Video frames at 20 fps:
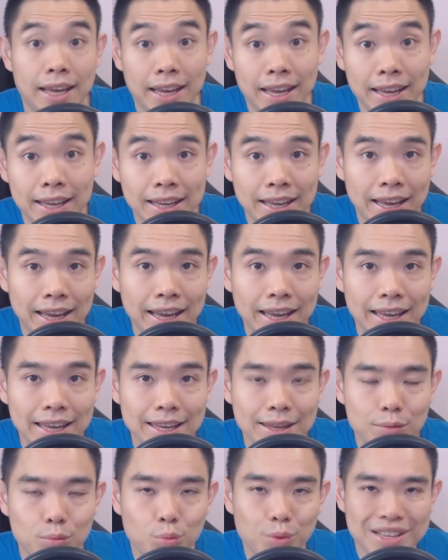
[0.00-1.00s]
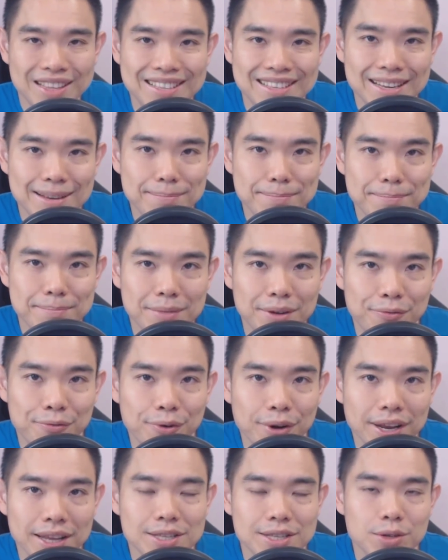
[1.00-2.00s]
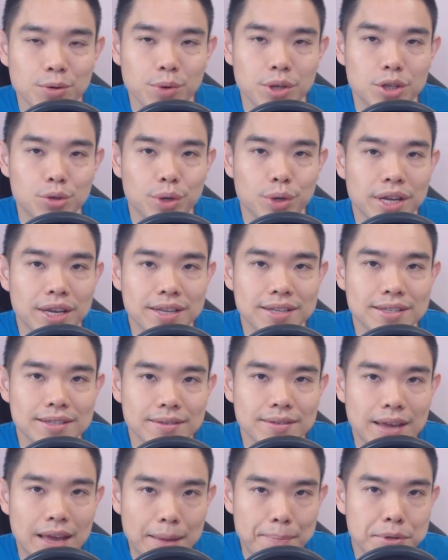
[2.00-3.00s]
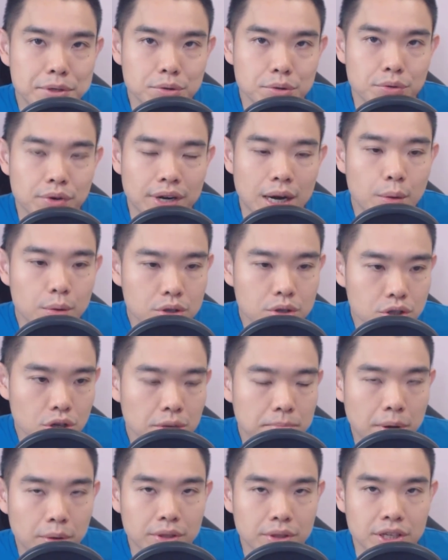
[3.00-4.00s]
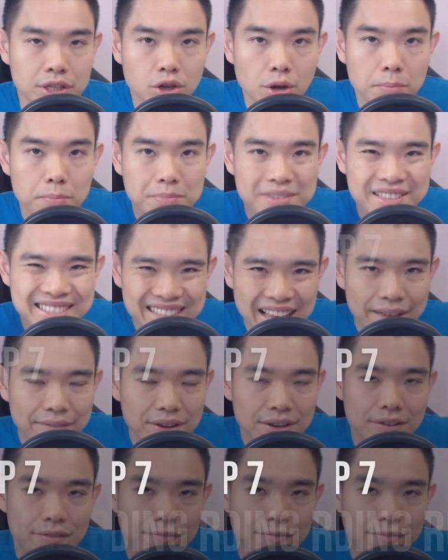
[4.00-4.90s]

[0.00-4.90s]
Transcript: Hey, what's up, my friend? So in today's episode, right, I want to talk about the top 7